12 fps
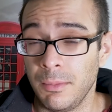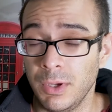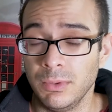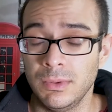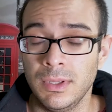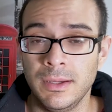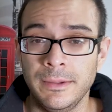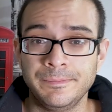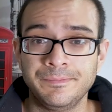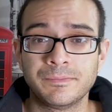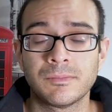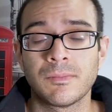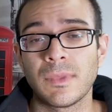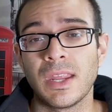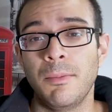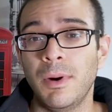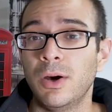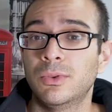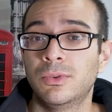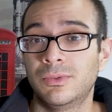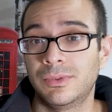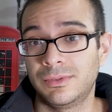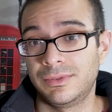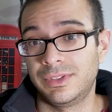about um, about
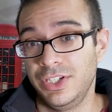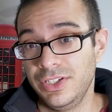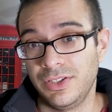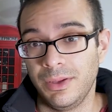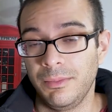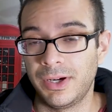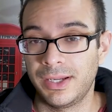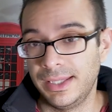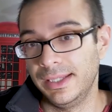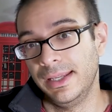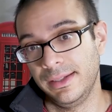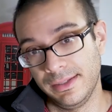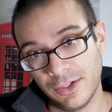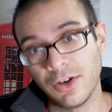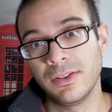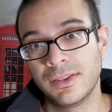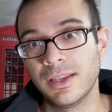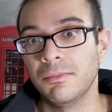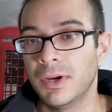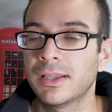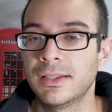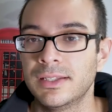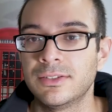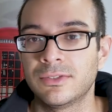digital marketing and content
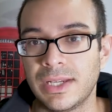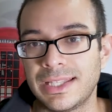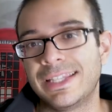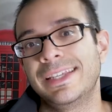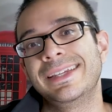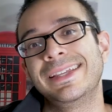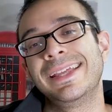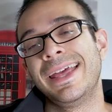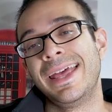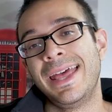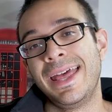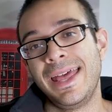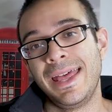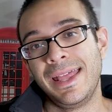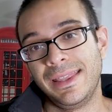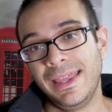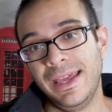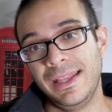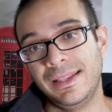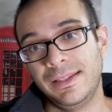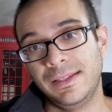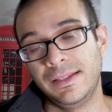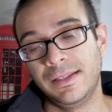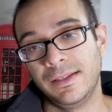marketing strategy
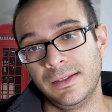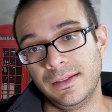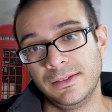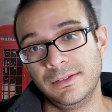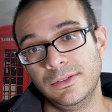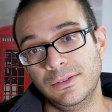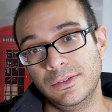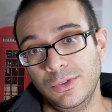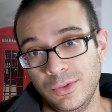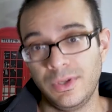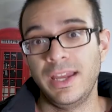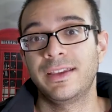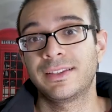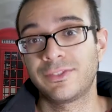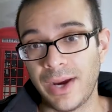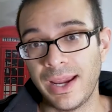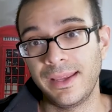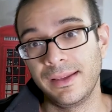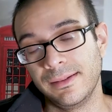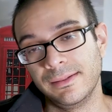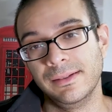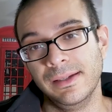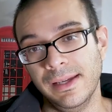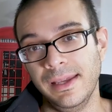that you can try,
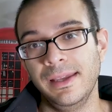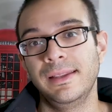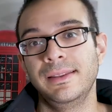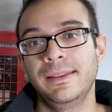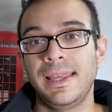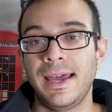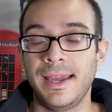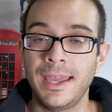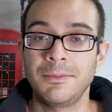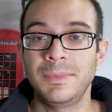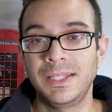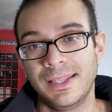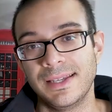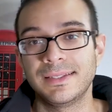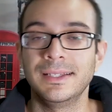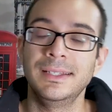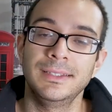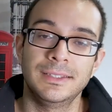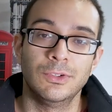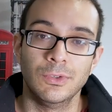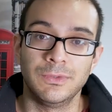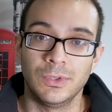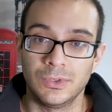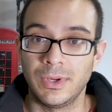and uh, A/B testing is
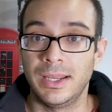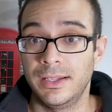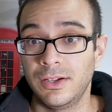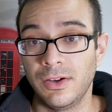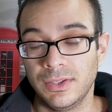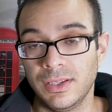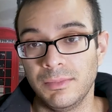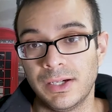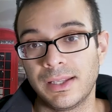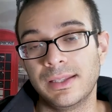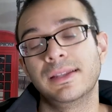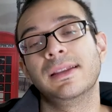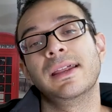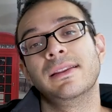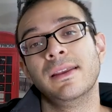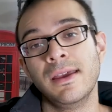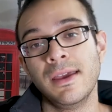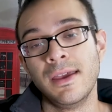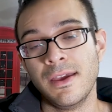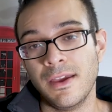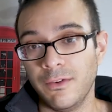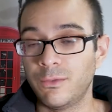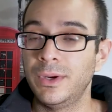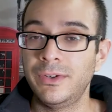good for trying content marketing. And
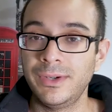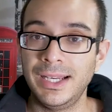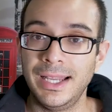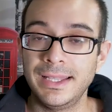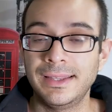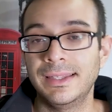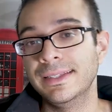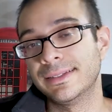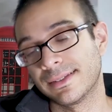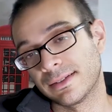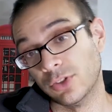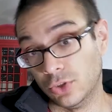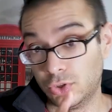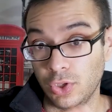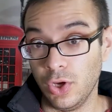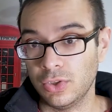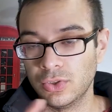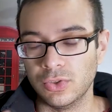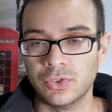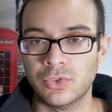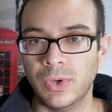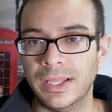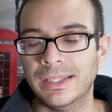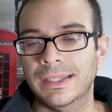if we relate this doctor
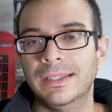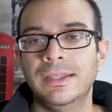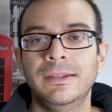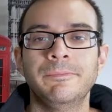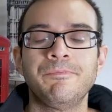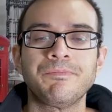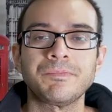strategy